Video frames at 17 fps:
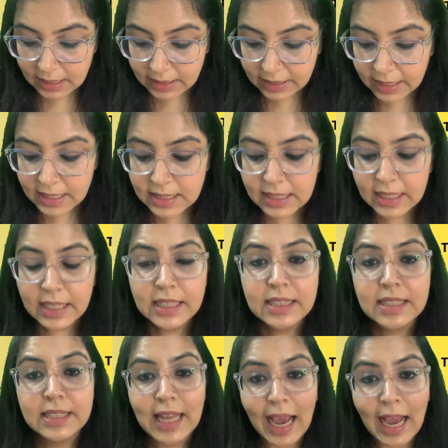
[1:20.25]
This
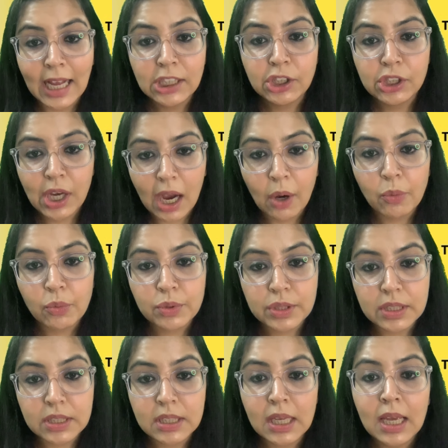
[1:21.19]
is dash
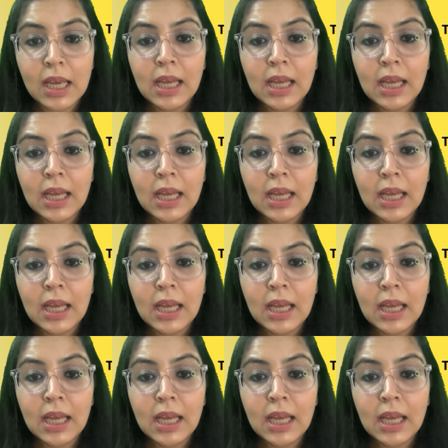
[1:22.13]
house.